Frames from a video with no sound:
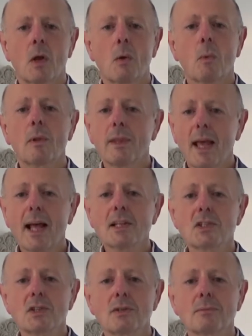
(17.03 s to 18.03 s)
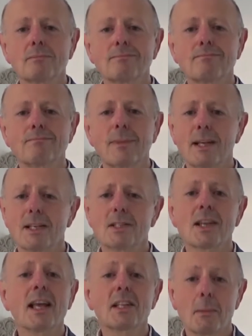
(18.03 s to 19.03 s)
Well, the answer
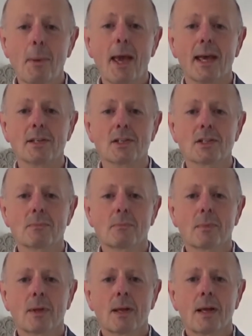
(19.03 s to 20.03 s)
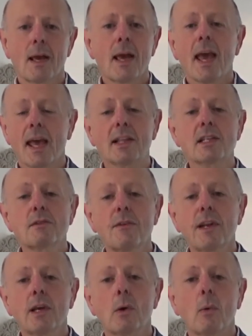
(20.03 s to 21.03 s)
is it depends. In this
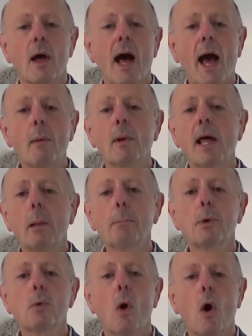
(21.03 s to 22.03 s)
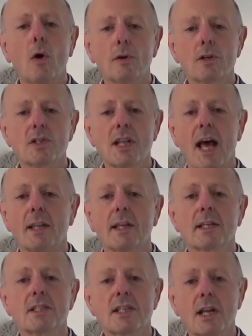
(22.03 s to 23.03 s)
video, I will help you understand the
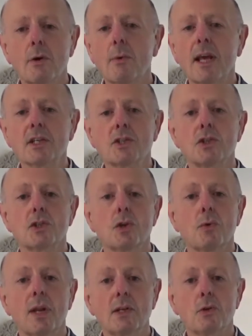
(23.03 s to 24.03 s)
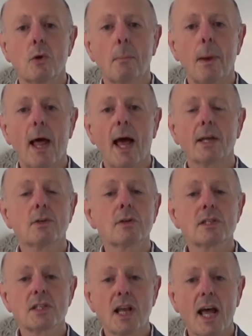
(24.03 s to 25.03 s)
considerations you need to apply to
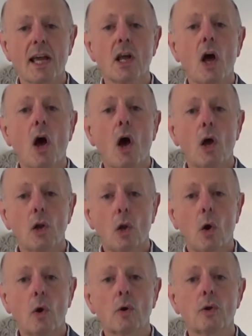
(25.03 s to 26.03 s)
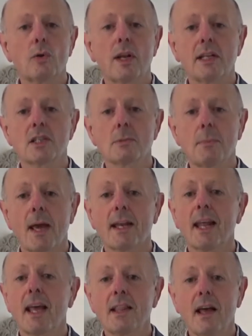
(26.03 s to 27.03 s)
decide how long you need to
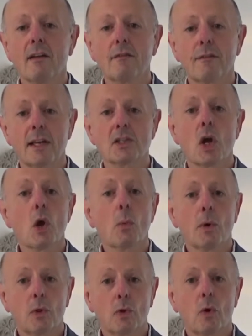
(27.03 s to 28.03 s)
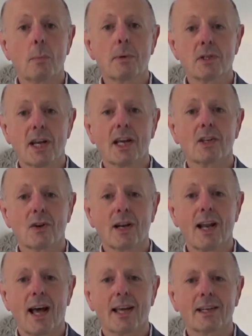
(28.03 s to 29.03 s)
spend in that phase with your particular
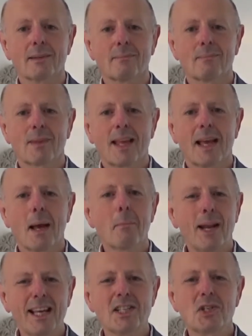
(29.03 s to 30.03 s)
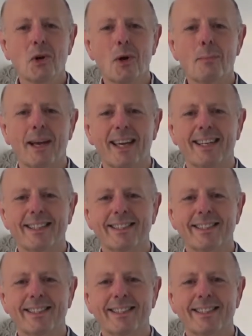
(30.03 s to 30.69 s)
client. Please join me.